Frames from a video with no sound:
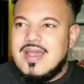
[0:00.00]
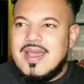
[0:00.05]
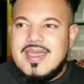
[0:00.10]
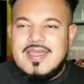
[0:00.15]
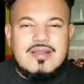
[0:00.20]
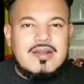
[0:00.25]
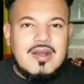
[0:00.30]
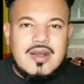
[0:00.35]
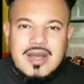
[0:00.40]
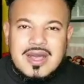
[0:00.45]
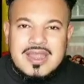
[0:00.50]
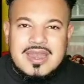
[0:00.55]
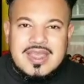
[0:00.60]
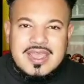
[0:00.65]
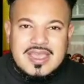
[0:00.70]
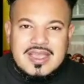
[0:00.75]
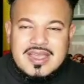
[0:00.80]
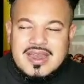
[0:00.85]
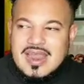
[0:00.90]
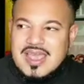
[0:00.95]

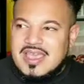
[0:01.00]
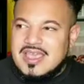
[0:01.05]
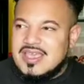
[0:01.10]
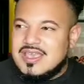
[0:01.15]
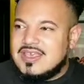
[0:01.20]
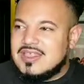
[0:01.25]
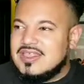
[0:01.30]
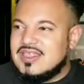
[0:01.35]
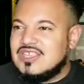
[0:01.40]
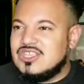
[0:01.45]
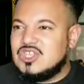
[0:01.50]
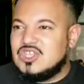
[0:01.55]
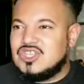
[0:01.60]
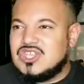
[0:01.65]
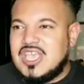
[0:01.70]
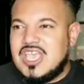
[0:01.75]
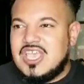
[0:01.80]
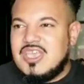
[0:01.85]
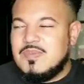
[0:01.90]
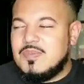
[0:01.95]
iconic. Like the
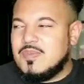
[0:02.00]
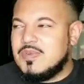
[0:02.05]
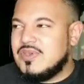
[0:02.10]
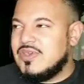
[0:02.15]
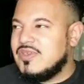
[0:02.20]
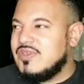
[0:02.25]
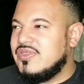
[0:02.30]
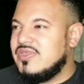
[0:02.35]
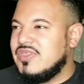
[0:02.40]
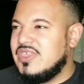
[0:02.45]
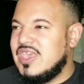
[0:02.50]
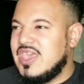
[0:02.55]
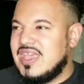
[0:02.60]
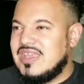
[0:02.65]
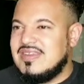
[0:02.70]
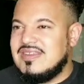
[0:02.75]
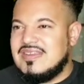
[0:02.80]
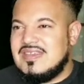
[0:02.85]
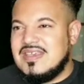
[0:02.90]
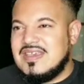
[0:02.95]
shape, the
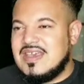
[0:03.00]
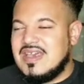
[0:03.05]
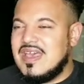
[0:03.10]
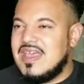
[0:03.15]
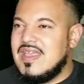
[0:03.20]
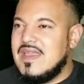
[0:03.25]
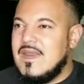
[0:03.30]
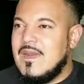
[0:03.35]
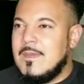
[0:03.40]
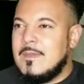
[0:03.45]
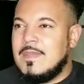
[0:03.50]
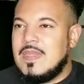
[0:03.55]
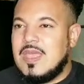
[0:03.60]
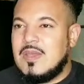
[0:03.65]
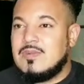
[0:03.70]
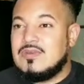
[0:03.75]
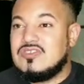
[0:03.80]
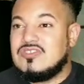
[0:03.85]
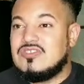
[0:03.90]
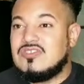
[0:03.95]
idea,
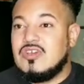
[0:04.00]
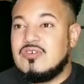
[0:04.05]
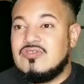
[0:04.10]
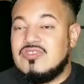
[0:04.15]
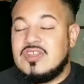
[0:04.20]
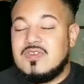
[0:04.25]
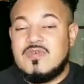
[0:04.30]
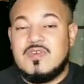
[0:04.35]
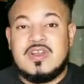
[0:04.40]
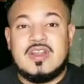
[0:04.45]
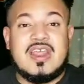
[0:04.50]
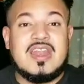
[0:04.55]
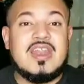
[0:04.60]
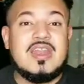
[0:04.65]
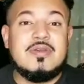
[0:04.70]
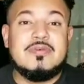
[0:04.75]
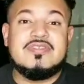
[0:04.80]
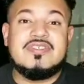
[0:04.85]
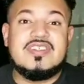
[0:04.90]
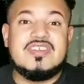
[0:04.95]
it was so different, and then
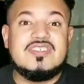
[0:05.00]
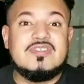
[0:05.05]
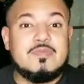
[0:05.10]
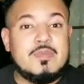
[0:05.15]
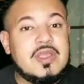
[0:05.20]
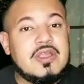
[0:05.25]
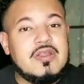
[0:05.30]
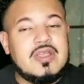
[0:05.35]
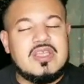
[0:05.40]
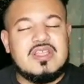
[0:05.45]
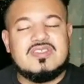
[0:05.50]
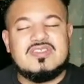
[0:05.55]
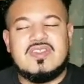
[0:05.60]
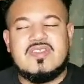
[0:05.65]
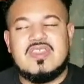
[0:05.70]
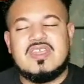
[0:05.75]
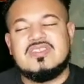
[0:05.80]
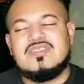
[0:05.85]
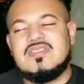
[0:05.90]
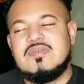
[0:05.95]
it was an experience.
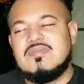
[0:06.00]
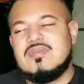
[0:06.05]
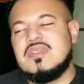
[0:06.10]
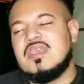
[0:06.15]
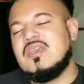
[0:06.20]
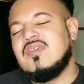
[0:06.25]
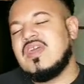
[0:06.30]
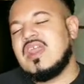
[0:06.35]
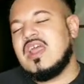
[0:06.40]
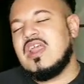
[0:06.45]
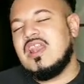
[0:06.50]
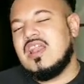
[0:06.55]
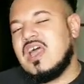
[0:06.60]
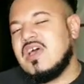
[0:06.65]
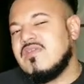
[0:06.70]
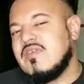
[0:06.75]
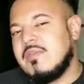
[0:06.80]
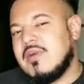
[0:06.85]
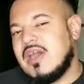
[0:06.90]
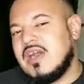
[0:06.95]
And that's something that I
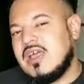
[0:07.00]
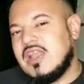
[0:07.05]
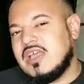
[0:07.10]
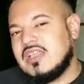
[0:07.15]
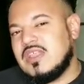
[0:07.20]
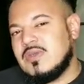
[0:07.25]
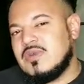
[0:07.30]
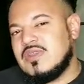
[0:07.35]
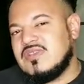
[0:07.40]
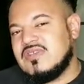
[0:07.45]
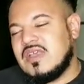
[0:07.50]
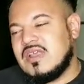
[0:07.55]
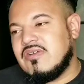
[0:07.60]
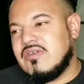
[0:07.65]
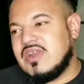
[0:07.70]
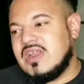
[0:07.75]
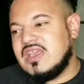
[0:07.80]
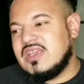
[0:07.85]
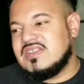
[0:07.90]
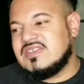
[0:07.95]
love about collecting
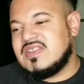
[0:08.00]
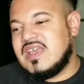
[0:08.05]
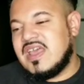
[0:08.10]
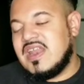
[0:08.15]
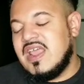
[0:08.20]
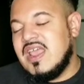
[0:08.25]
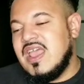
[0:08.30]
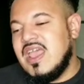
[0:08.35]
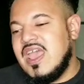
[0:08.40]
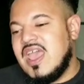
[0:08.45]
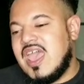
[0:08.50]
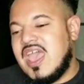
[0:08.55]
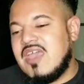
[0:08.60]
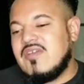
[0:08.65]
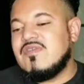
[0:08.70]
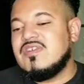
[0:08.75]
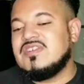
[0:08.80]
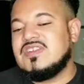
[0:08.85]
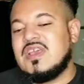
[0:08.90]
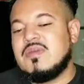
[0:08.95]
Integrity is that
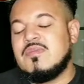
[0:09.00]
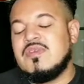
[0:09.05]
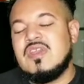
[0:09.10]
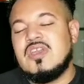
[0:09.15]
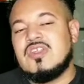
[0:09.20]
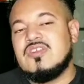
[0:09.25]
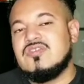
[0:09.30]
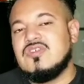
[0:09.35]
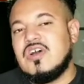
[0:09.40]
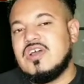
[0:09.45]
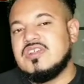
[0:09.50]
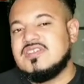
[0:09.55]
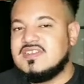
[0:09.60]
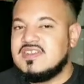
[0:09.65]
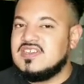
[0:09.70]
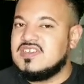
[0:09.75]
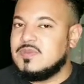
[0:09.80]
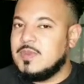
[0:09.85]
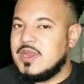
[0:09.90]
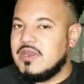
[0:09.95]
every time you get a doll, it's
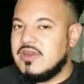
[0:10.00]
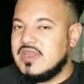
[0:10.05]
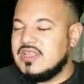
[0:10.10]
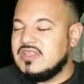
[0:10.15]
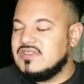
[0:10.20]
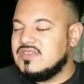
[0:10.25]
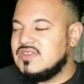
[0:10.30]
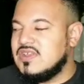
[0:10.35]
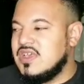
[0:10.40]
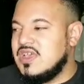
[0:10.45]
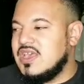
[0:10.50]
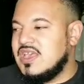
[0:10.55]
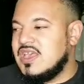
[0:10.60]
an experience.